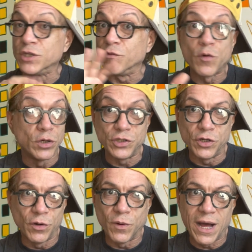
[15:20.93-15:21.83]
And of course, you
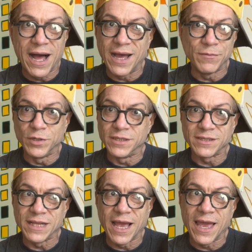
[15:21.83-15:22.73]
know, I
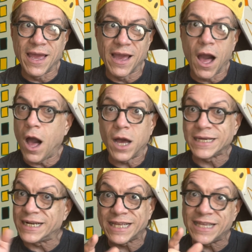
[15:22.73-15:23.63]
was like, oh, I
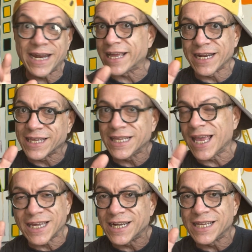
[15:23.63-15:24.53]
gotta get that, I gotta get
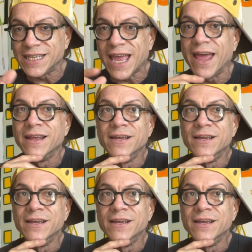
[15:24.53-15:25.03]
that, I gotta get that.